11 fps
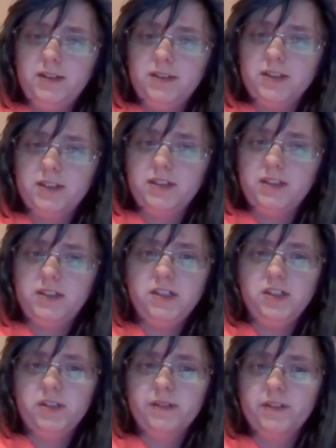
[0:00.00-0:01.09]
to
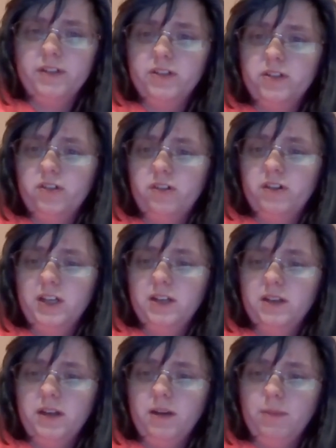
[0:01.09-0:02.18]
continue on the story,
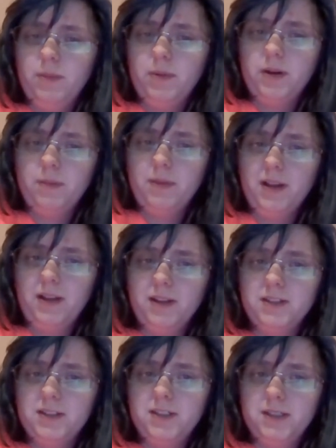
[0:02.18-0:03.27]
it'll be put in a
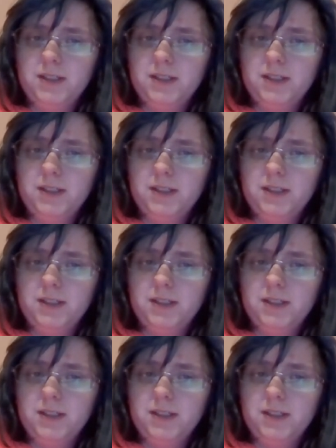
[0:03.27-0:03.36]
playlist.